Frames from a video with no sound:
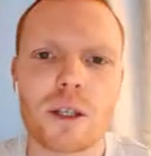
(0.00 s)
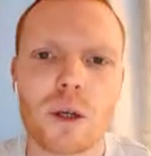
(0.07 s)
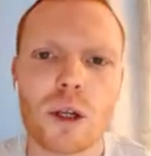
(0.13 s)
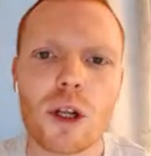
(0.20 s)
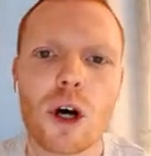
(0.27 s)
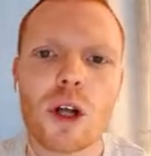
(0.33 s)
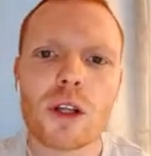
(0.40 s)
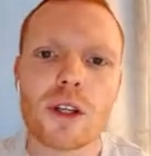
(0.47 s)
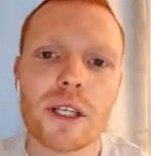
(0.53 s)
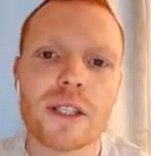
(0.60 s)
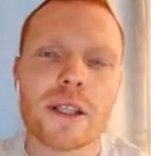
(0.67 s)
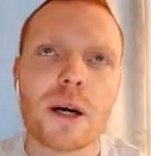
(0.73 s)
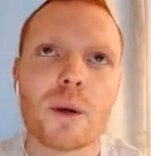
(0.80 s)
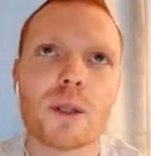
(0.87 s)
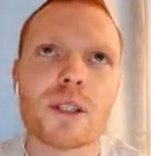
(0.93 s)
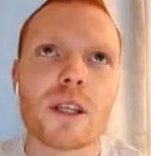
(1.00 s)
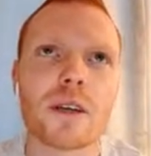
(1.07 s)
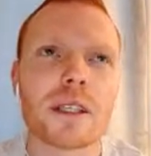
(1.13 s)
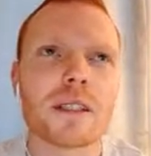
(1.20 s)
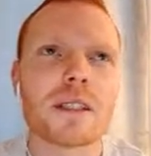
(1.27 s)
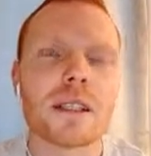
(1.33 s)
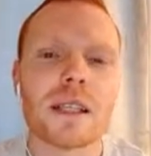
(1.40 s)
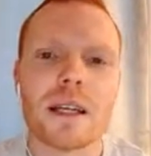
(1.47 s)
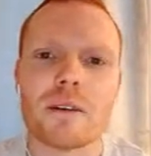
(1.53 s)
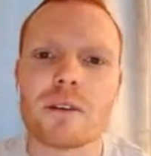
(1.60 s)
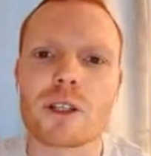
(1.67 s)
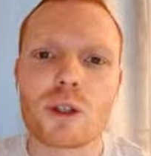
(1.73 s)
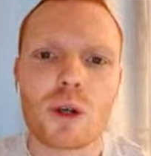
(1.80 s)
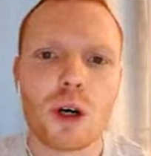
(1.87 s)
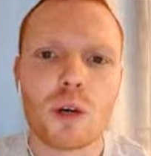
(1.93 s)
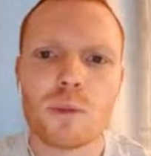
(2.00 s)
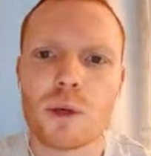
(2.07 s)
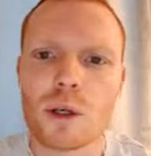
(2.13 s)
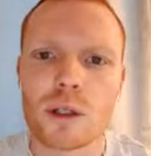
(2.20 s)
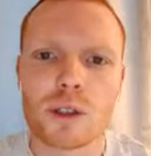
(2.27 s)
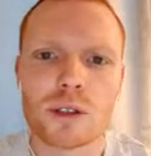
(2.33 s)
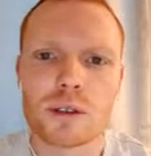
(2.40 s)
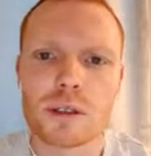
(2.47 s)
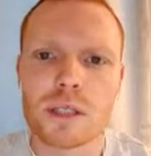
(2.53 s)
All they need now is, I think it's the electric scoreboard,